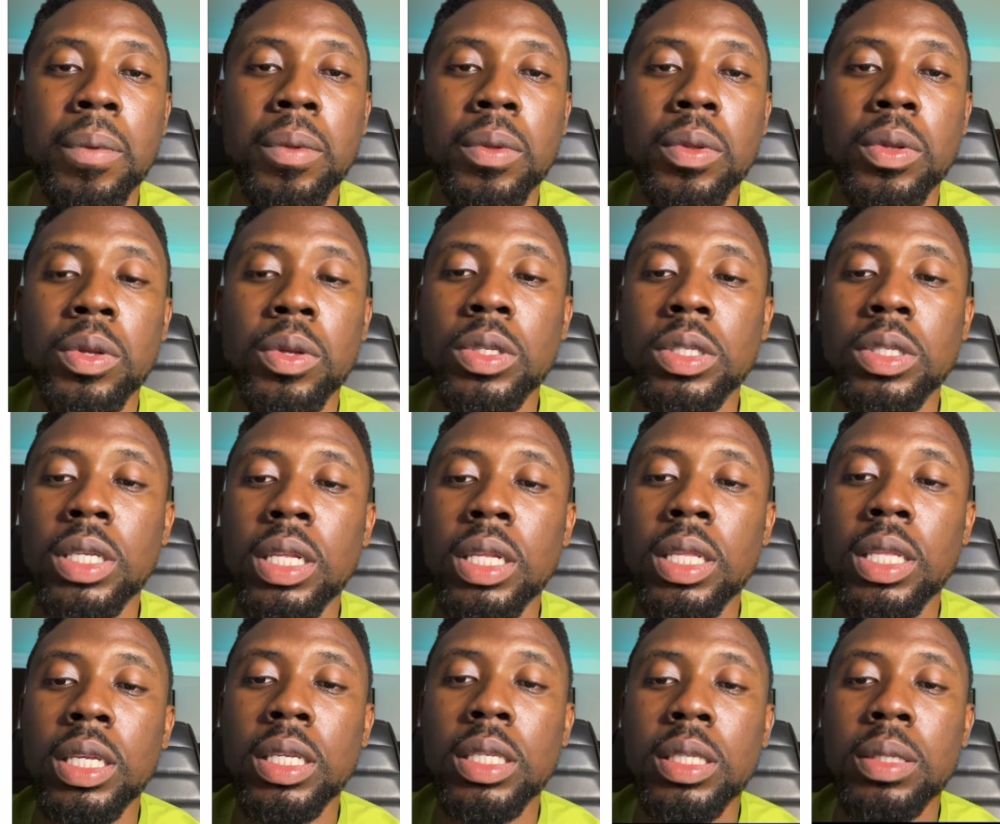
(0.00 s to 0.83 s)
You see
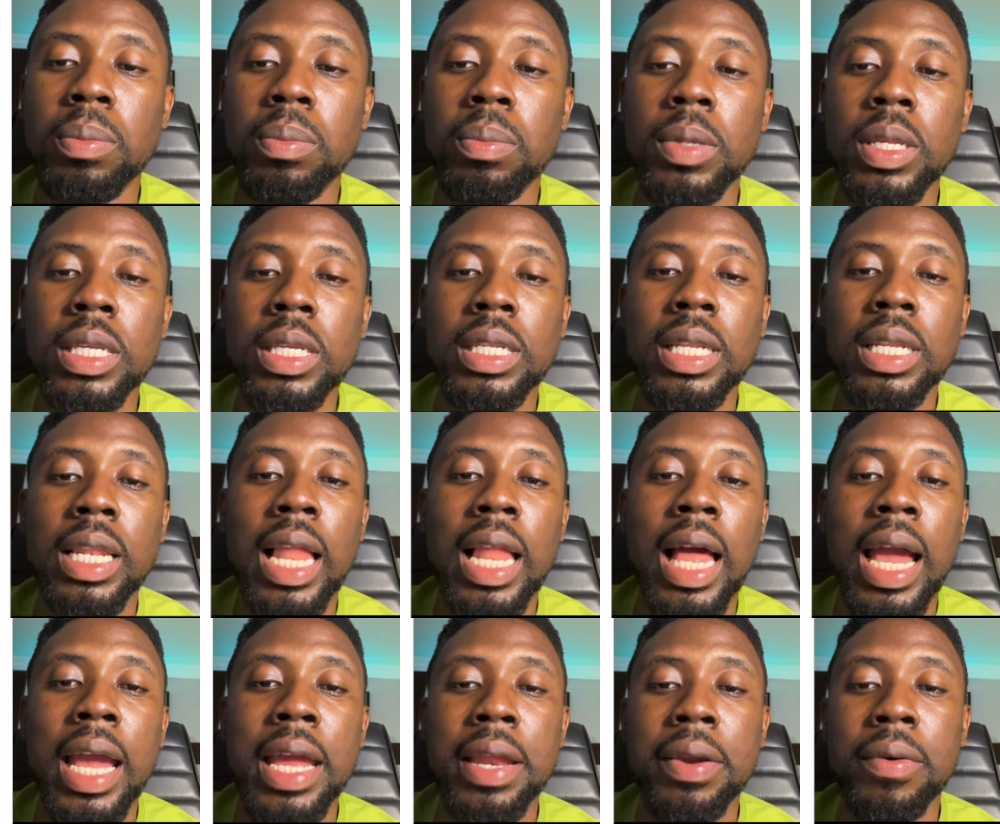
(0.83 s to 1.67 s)
this
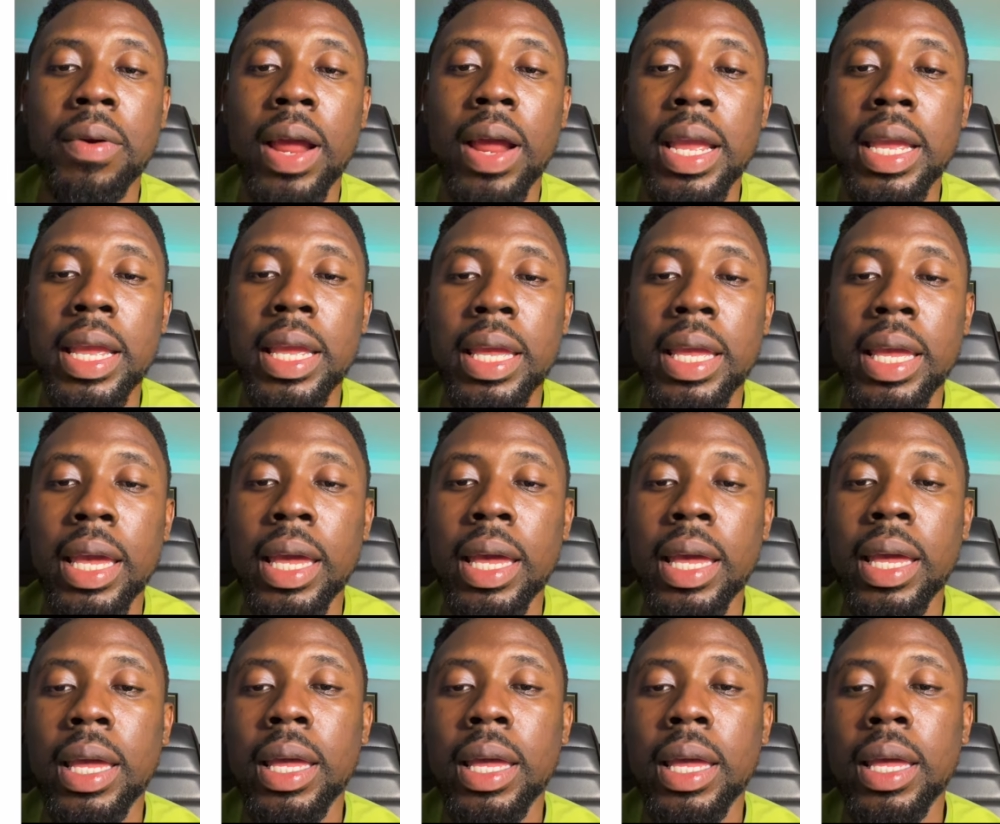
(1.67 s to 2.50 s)
line right here,
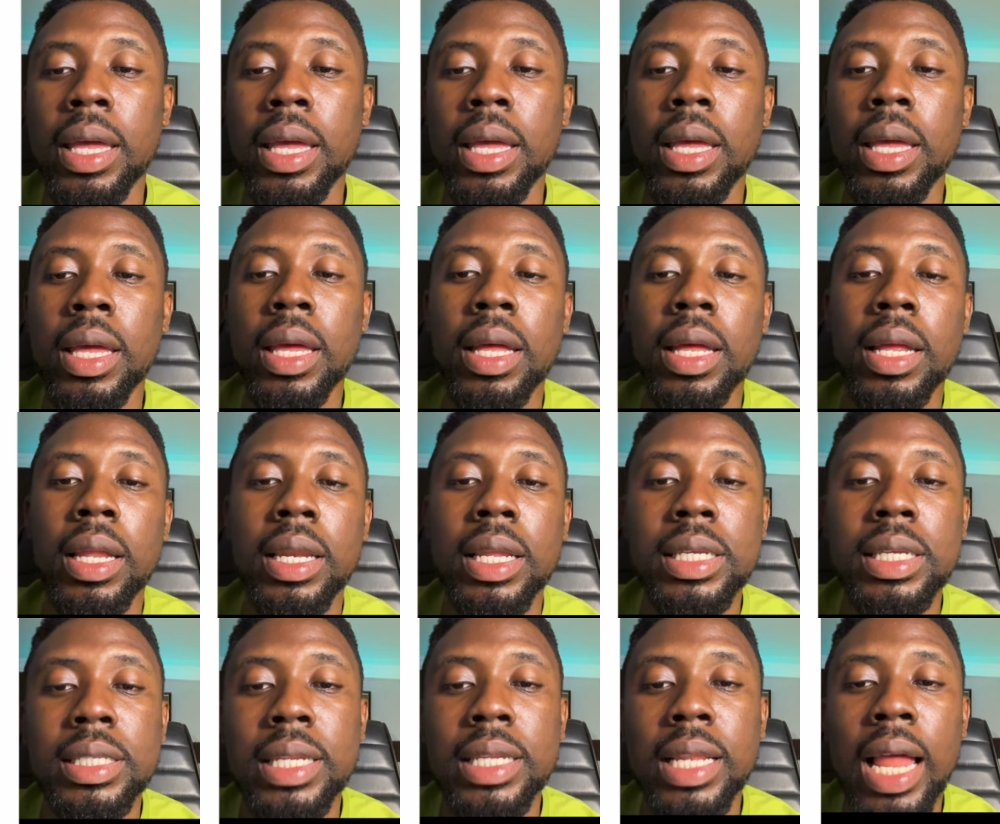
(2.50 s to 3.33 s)

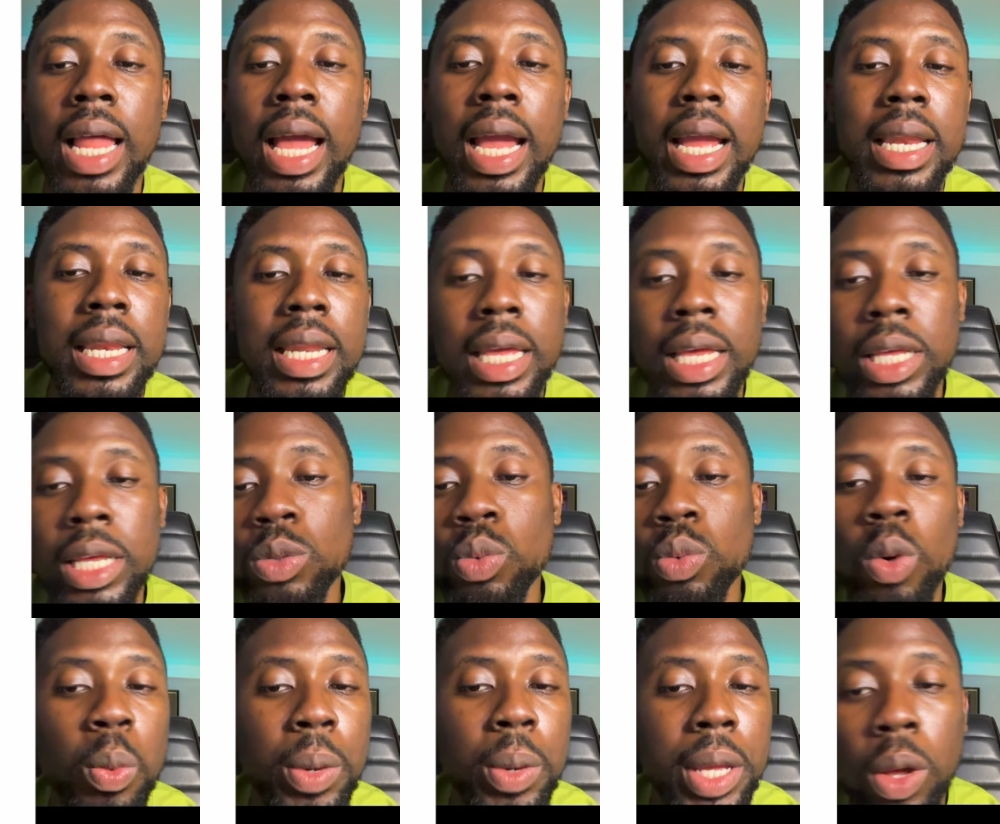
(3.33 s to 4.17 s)
this line is
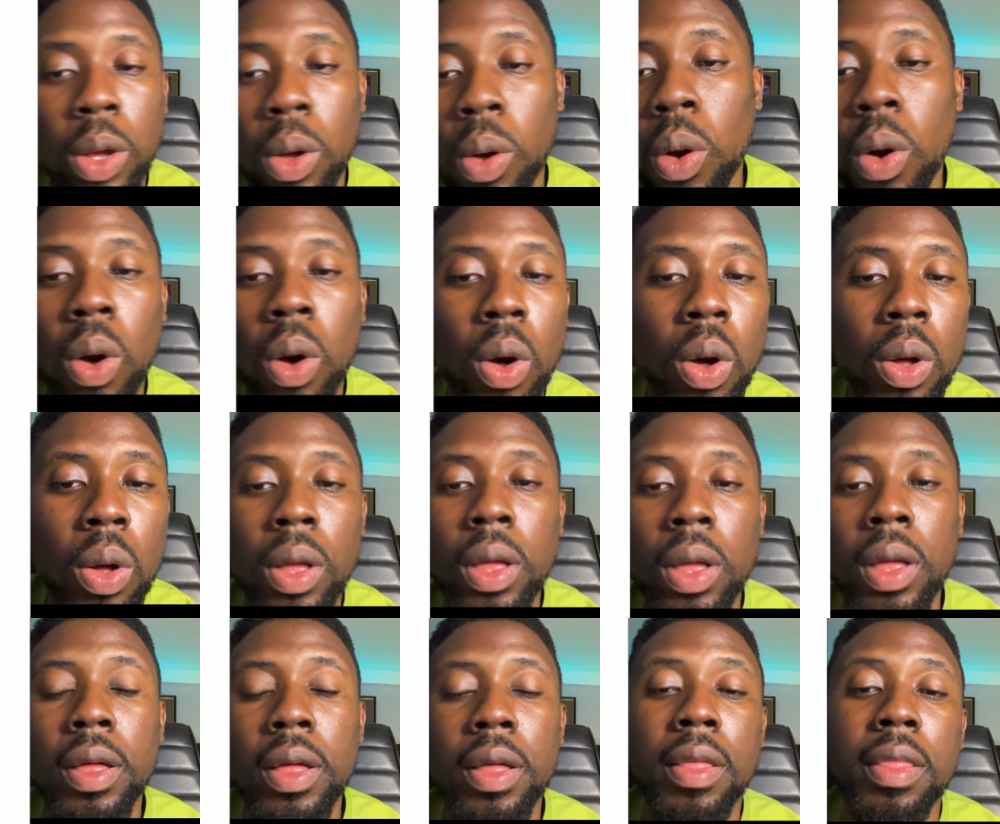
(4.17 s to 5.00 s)
what we call
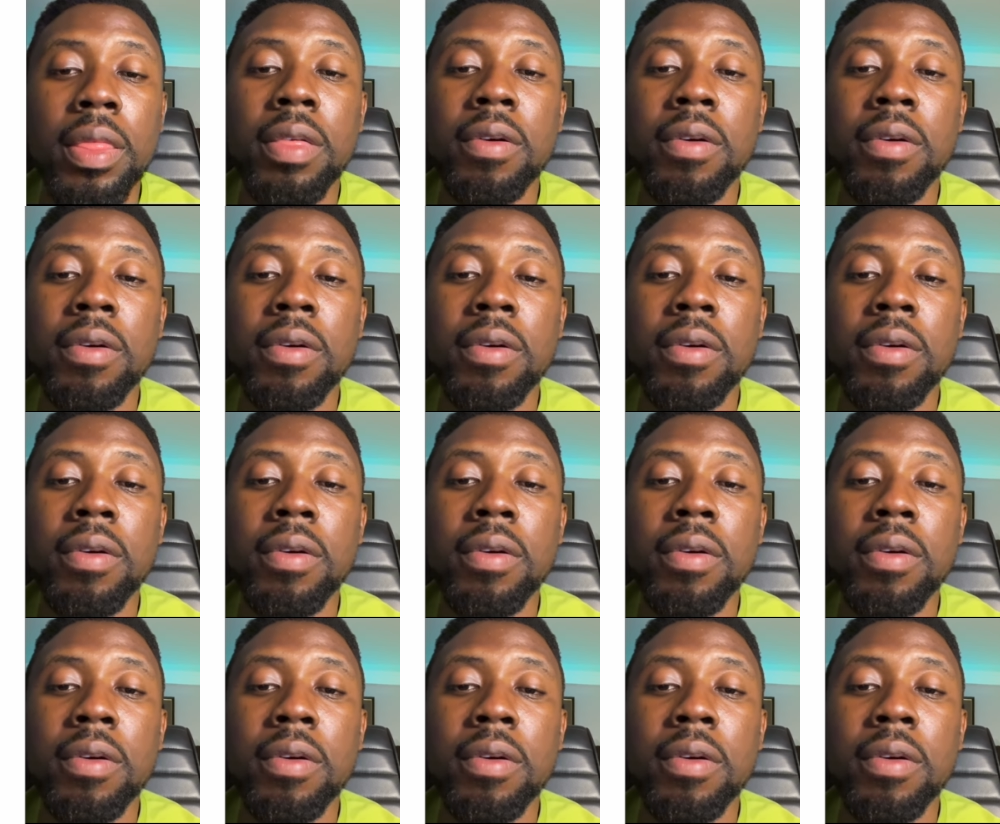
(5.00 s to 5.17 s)
the